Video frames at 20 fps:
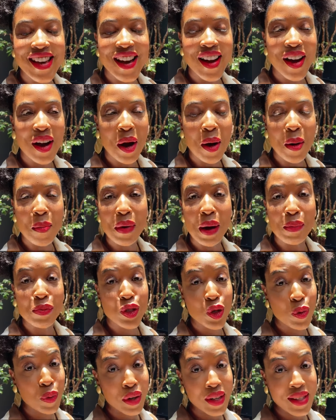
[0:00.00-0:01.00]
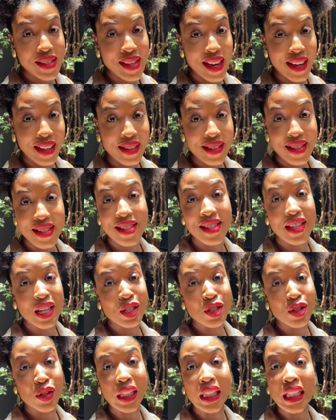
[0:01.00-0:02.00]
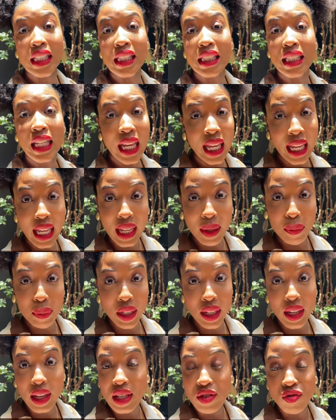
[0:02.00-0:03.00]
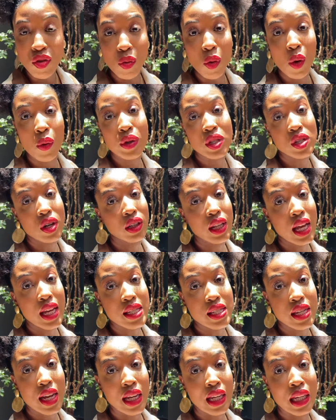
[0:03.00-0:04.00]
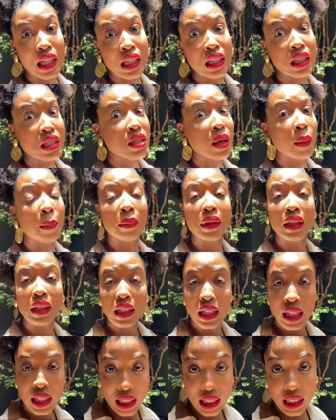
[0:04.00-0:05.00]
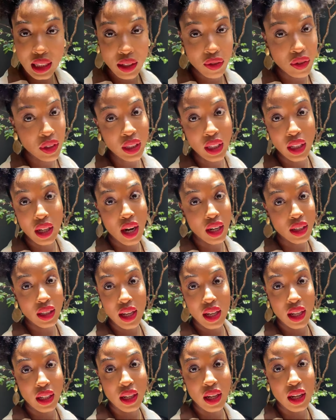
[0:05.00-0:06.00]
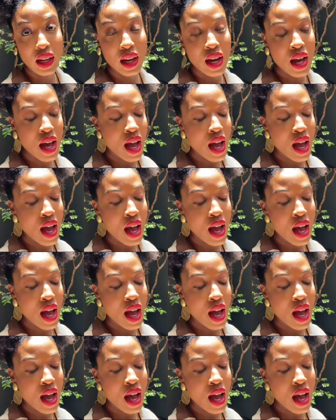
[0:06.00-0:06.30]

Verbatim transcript: Um, I'm super excited to see it during the day because from what we saw last night, it is completely different than Cartagena